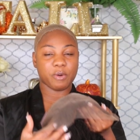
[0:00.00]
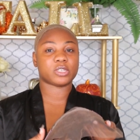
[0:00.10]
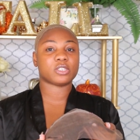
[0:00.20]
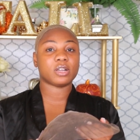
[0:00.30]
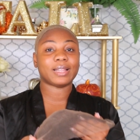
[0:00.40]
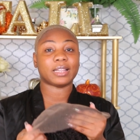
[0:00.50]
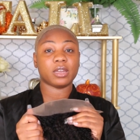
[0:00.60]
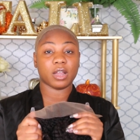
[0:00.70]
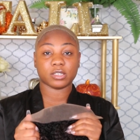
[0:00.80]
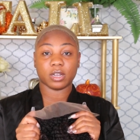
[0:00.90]
was told that the
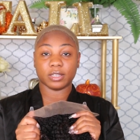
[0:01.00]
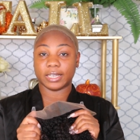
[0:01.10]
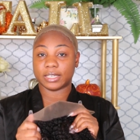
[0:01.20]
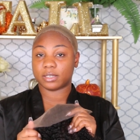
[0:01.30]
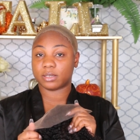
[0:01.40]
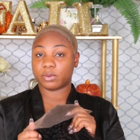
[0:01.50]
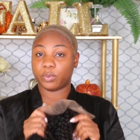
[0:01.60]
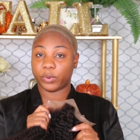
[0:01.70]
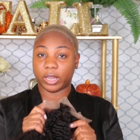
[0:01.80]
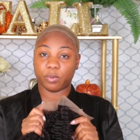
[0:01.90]
knot on this
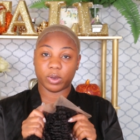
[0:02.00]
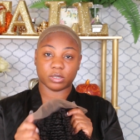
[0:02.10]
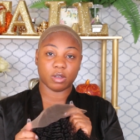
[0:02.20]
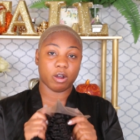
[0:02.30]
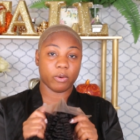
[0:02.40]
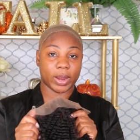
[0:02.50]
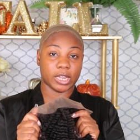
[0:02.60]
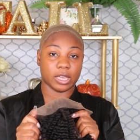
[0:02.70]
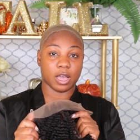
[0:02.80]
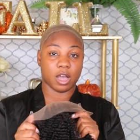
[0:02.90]
wig was
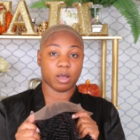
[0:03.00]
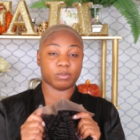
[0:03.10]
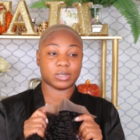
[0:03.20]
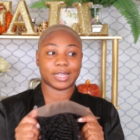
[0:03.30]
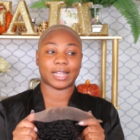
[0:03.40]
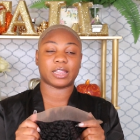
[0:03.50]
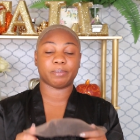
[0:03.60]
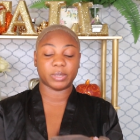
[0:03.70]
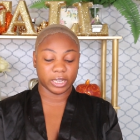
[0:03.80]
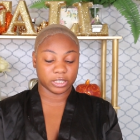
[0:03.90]
already um, slightly
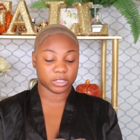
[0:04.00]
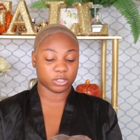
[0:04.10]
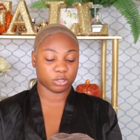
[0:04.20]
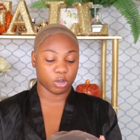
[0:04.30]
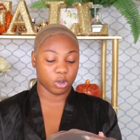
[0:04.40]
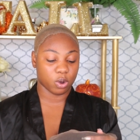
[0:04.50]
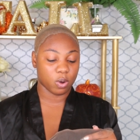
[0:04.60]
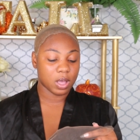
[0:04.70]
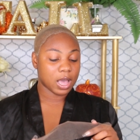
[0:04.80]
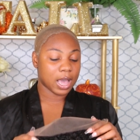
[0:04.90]
bleached,
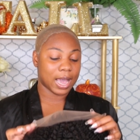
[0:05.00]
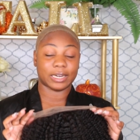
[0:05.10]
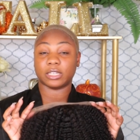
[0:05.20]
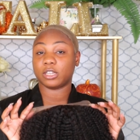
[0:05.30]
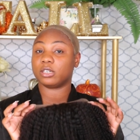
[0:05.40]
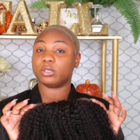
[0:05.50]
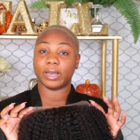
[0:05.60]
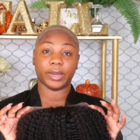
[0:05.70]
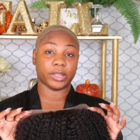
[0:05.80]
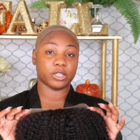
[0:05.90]
so I did not do
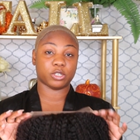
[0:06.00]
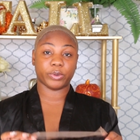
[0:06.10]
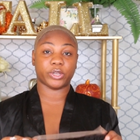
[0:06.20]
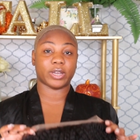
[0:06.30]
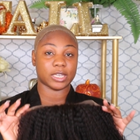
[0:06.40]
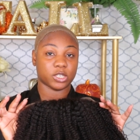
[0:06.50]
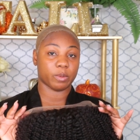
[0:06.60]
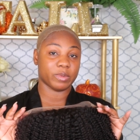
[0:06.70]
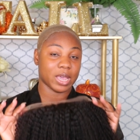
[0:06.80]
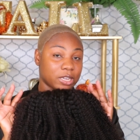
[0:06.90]
anything to it. You guys
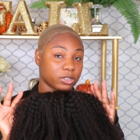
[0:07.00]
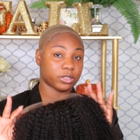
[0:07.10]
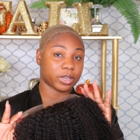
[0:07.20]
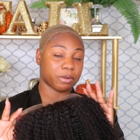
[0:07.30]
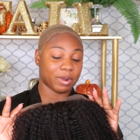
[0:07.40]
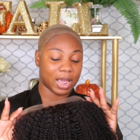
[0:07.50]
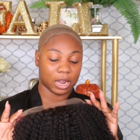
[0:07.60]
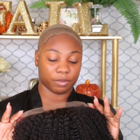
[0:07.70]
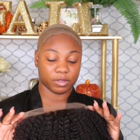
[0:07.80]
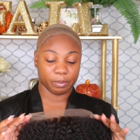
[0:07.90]
saw me. I just took it right
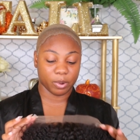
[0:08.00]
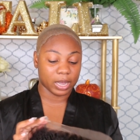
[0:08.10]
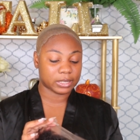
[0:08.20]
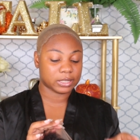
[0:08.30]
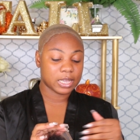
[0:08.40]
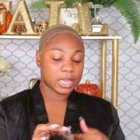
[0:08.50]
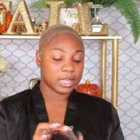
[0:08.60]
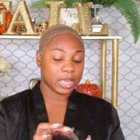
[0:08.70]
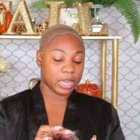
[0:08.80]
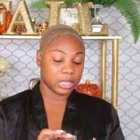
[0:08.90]
out of the box,
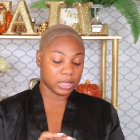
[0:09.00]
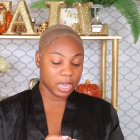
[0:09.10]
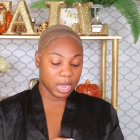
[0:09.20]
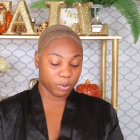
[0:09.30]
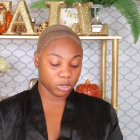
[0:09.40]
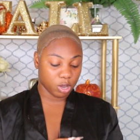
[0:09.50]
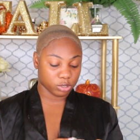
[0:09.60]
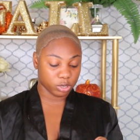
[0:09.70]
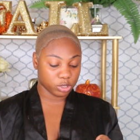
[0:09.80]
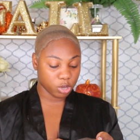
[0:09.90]
and I was
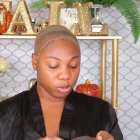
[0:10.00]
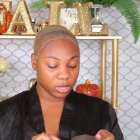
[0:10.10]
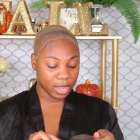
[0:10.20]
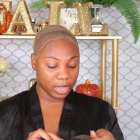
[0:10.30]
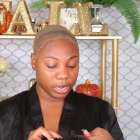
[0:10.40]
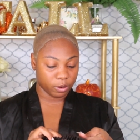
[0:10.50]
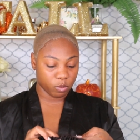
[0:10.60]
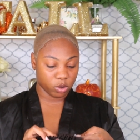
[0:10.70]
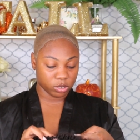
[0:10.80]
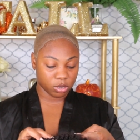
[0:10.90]
also told that it
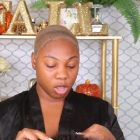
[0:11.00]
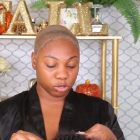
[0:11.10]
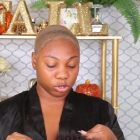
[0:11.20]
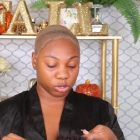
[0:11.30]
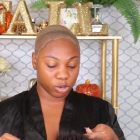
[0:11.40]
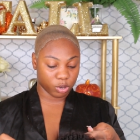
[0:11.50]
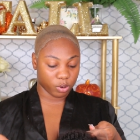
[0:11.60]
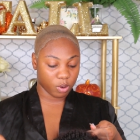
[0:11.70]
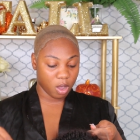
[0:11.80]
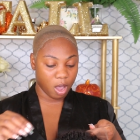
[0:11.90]
was
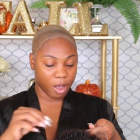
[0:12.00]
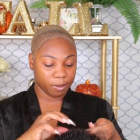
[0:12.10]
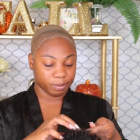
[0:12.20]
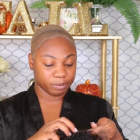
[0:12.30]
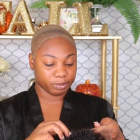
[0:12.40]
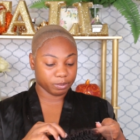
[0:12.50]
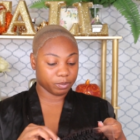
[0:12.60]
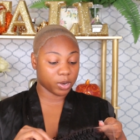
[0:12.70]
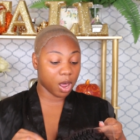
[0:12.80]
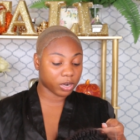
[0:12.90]
also um,
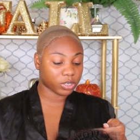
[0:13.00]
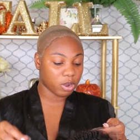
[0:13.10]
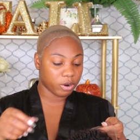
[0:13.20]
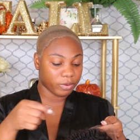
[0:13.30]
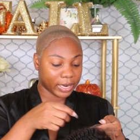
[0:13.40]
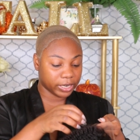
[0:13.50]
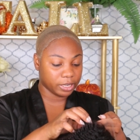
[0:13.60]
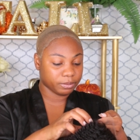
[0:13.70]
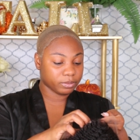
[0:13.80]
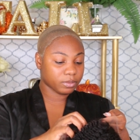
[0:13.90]
plucked
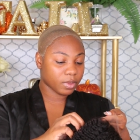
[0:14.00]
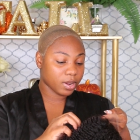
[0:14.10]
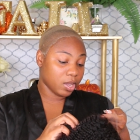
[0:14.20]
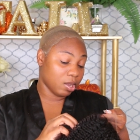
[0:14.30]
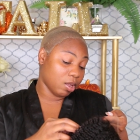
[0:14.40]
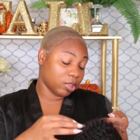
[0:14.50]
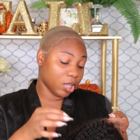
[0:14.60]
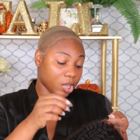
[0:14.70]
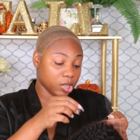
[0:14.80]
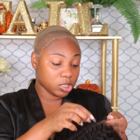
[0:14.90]
already. And I
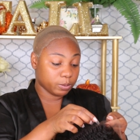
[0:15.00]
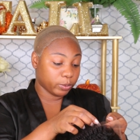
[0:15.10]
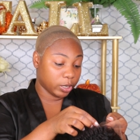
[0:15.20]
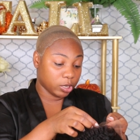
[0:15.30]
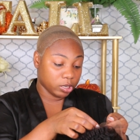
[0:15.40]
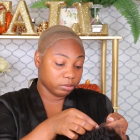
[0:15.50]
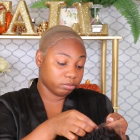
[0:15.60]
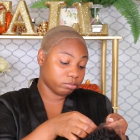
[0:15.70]
think it looks pretty good.